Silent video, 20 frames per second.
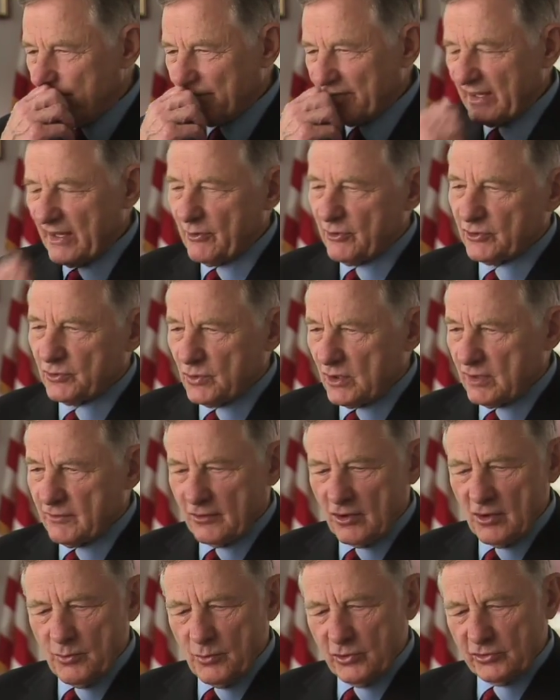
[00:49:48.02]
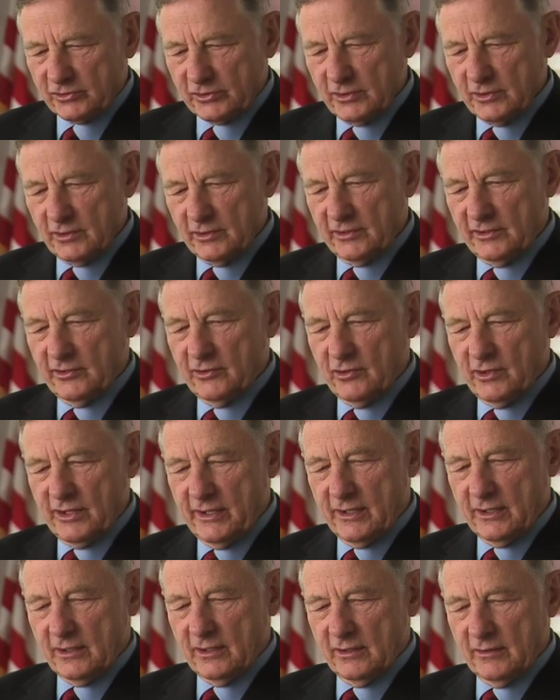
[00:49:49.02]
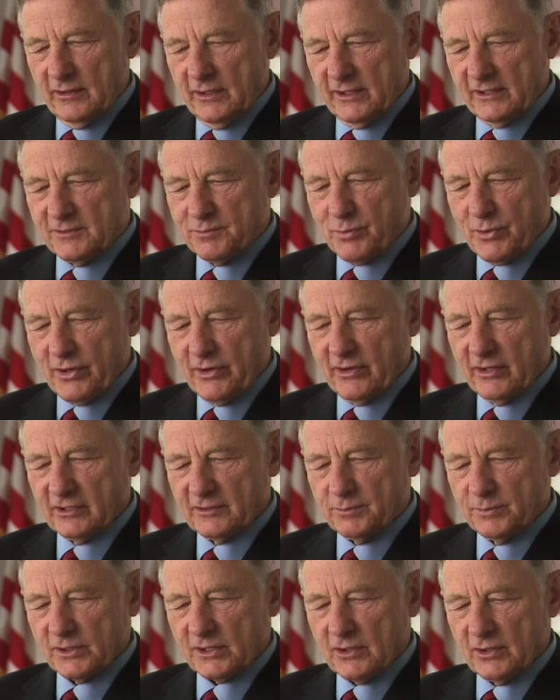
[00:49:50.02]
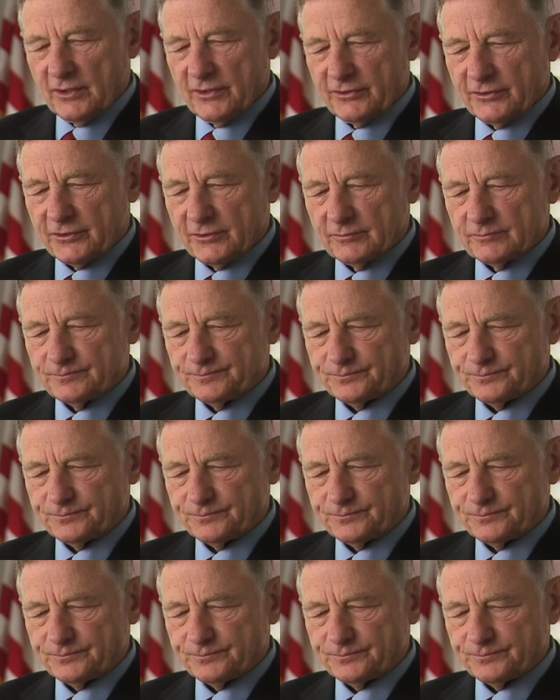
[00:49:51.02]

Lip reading: That was one of almost a unique experience, because